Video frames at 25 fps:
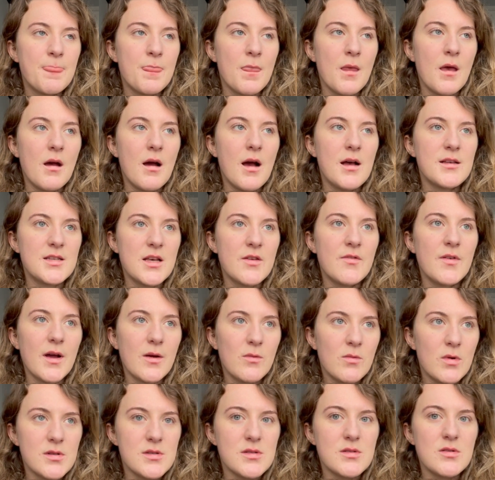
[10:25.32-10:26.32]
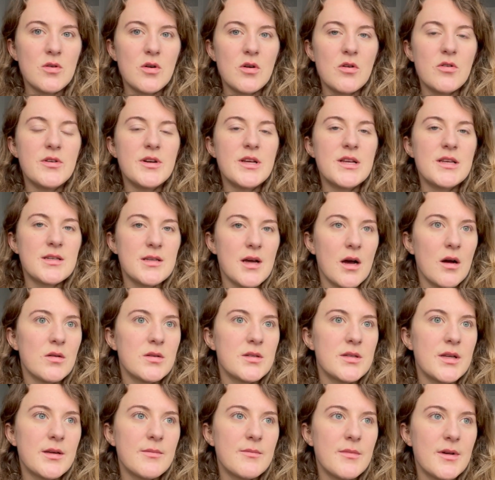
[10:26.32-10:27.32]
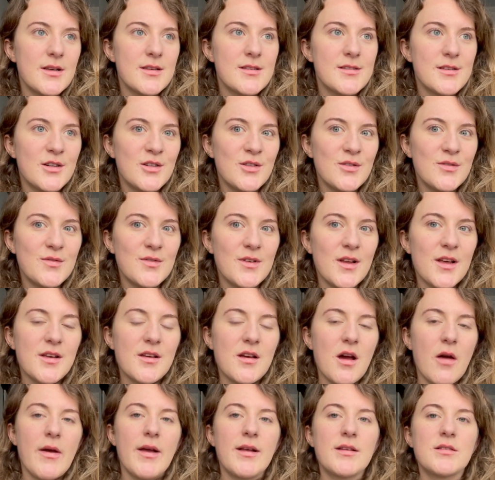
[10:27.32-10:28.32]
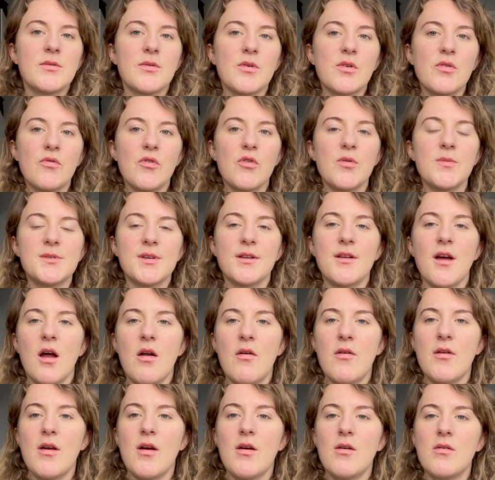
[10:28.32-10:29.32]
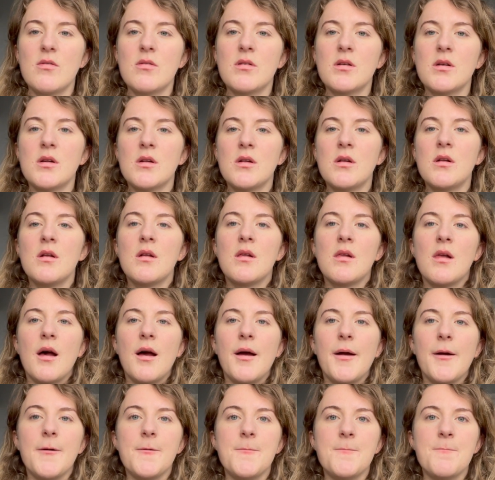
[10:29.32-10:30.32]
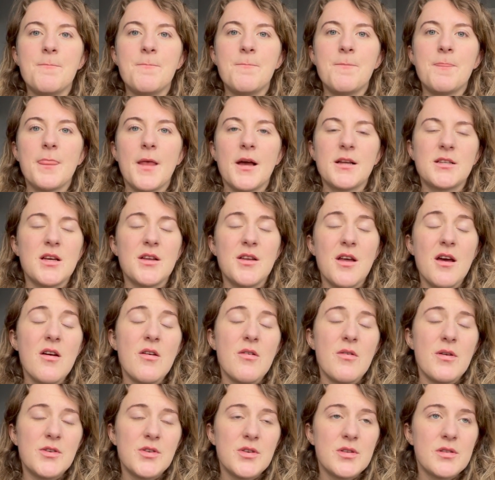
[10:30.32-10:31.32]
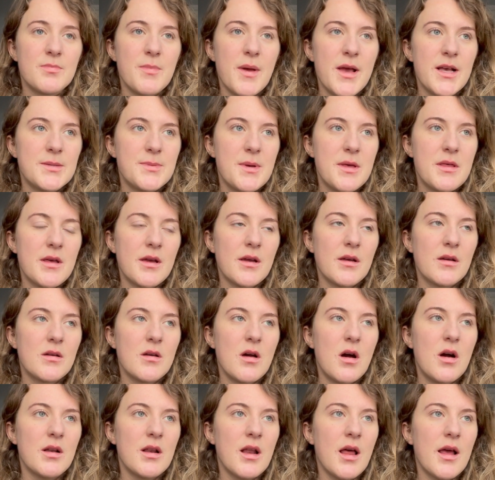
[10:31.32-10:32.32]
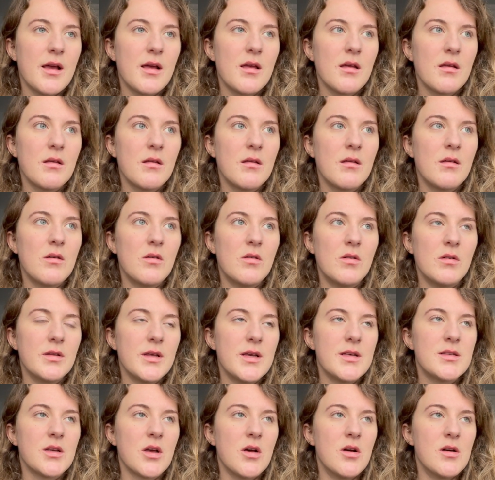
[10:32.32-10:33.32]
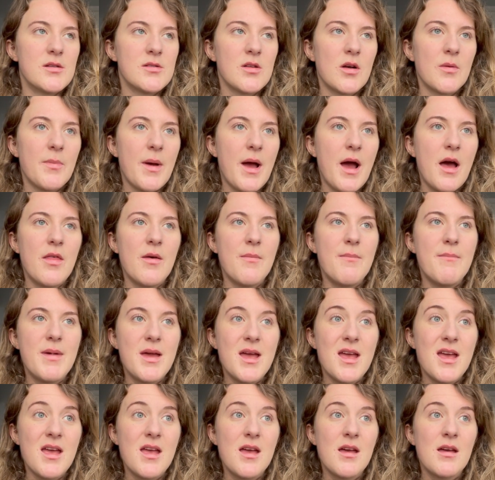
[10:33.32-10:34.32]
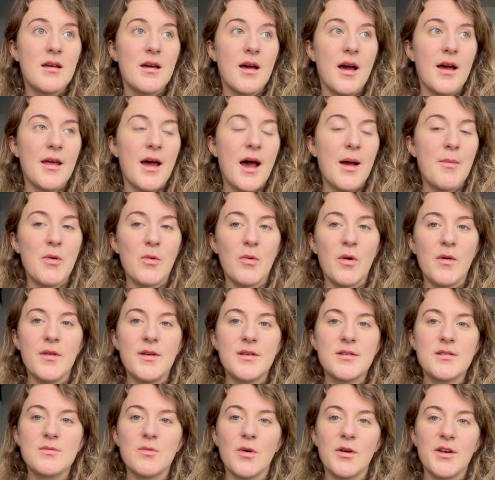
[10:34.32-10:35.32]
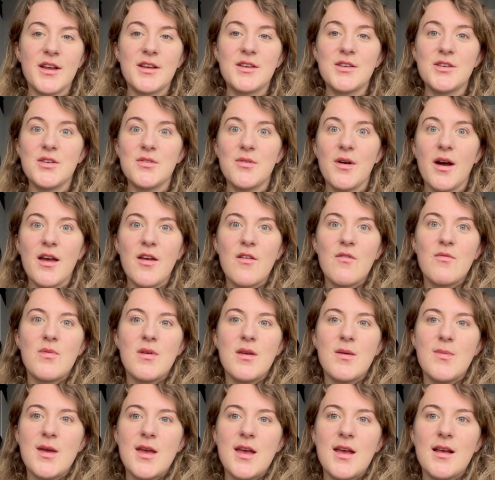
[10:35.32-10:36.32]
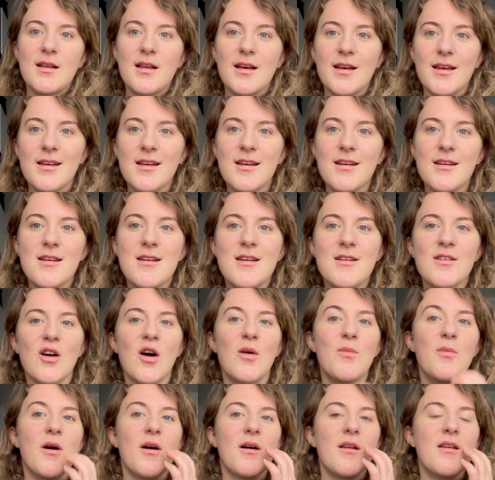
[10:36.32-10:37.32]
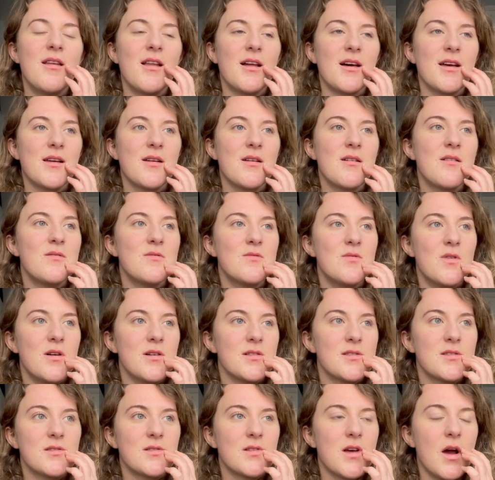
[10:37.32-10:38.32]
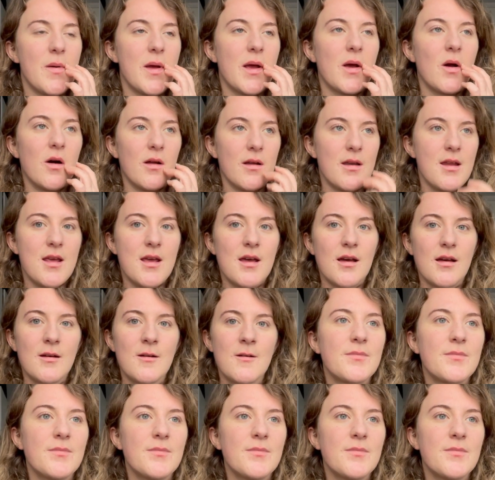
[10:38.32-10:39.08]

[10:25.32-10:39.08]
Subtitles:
as if I wasn't already doubting myself, like going to a group scenario, I don't know, it just makes me think, God, like all these girls look better than me and I'm the one that's wanting to do IFBB. Like, come on, like what's going on here?